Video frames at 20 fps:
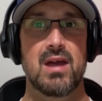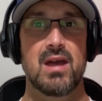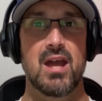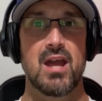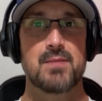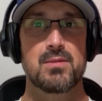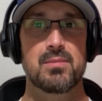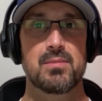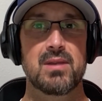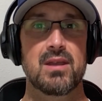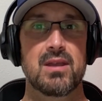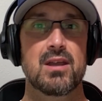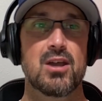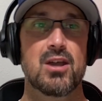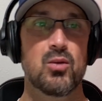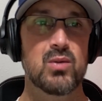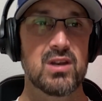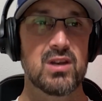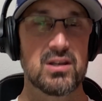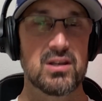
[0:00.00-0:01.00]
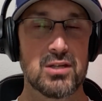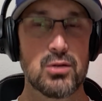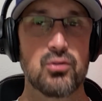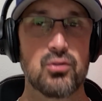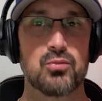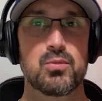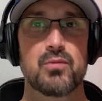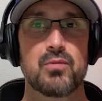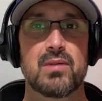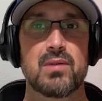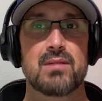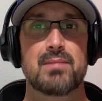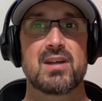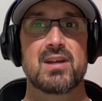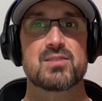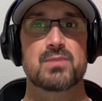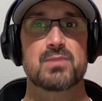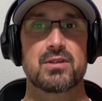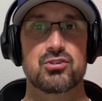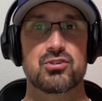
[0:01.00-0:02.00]
MLB. We need a youth movement in
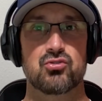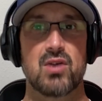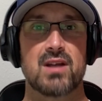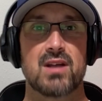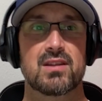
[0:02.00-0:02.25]
baseball to